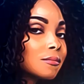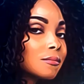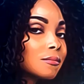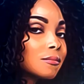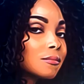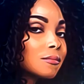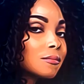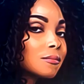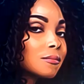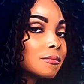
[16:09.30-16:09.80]

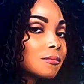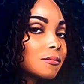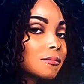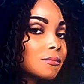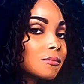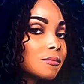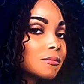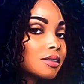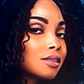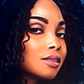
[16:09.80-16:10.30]
You brushed
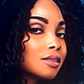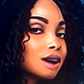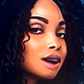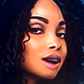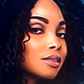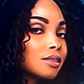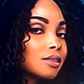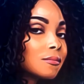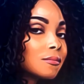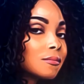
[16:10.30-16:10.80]
it under the
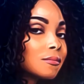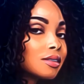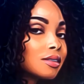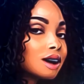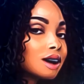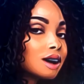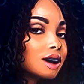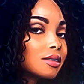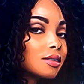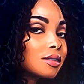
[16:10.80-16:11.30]
rug for a
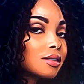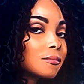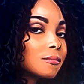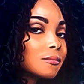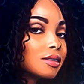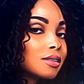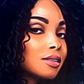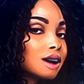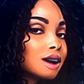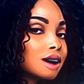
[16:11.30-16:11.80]
little
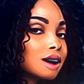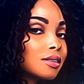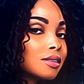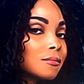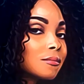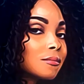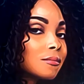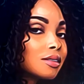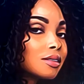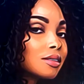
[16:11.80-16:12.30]
bit,
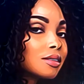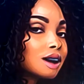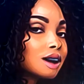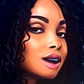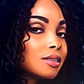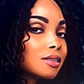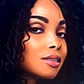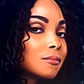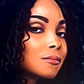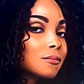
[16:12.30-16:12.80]
but as soon
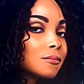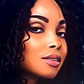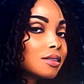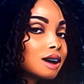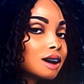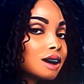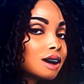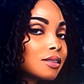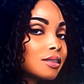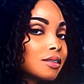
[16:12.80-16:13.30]
as he pissed
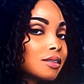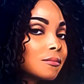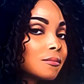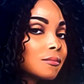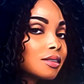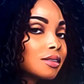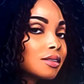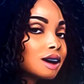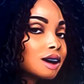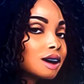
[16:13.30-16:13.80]
you off,
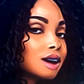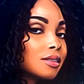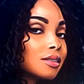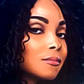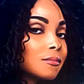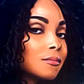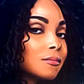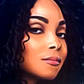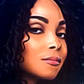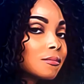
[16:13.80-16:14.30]
it's
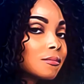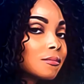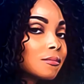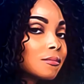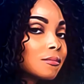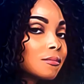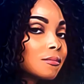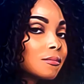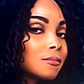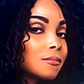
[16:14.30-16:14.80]

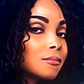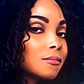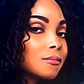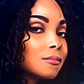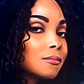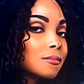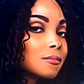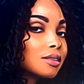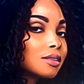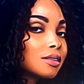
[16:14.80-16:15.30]
back
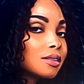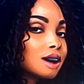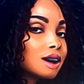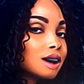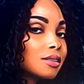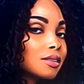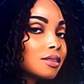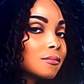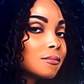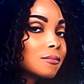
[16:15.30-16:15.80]
at one,
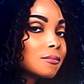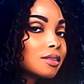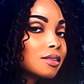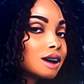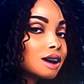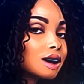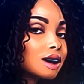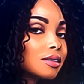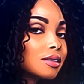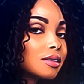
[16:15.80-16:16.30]
honey. Shout
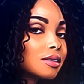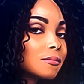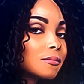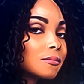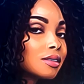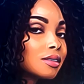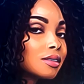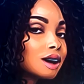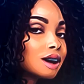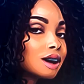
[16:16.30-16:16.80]
out to
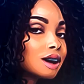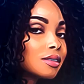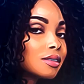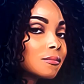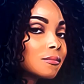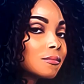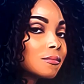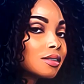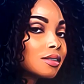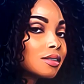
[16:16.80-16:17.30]
Brian
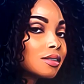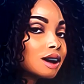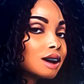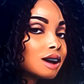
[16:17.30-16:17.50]
McKnight.